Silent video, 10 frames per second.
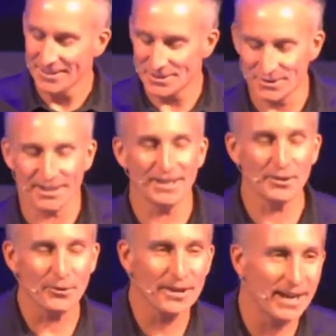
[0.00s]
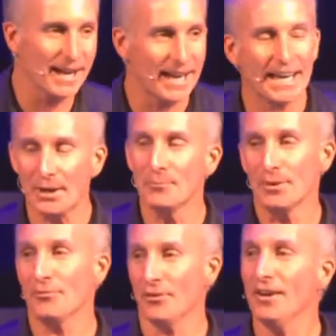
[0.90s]
Slandering can
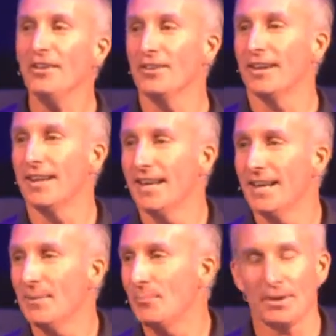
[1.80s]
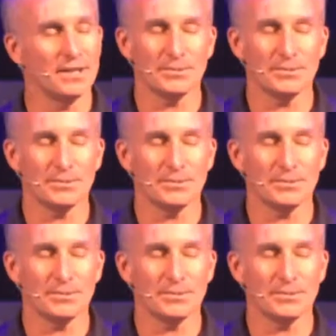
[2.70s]
be fun, but it's